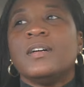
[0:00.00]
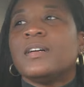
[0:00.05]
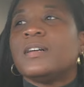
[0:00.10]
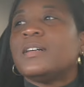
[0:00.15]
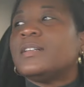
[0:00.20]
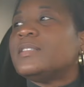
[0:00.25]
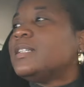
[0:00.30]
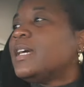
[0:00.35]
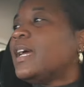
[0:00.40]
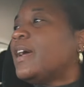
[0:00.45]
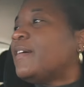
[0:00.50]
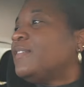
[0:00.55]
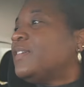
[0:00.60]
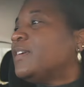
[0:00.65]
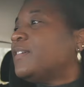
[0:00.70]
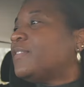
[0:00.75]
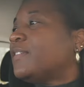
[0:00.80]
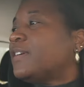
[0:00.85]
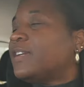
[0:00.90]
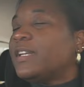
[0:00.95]
because they have
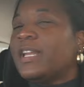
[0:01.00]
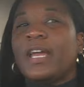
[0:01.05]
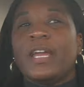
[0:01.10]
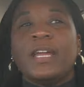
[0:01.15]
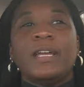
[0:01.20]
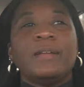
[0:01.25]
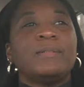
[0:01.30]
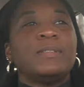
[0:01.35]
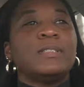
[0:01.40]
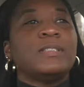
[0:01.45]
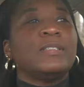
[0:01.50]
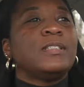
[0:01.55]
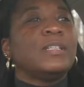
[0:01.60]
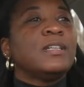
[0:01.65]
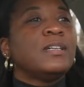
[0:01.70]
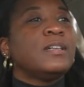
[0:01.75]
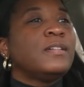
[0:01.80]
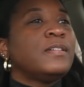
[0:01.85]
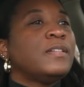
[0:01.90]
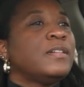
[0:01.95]
different names and
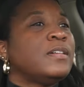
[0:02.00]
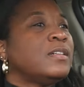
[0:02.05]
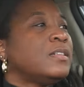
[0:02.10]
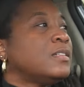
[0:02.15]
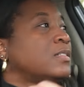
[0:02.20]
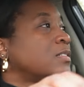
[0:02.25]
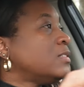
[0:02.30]
stuff.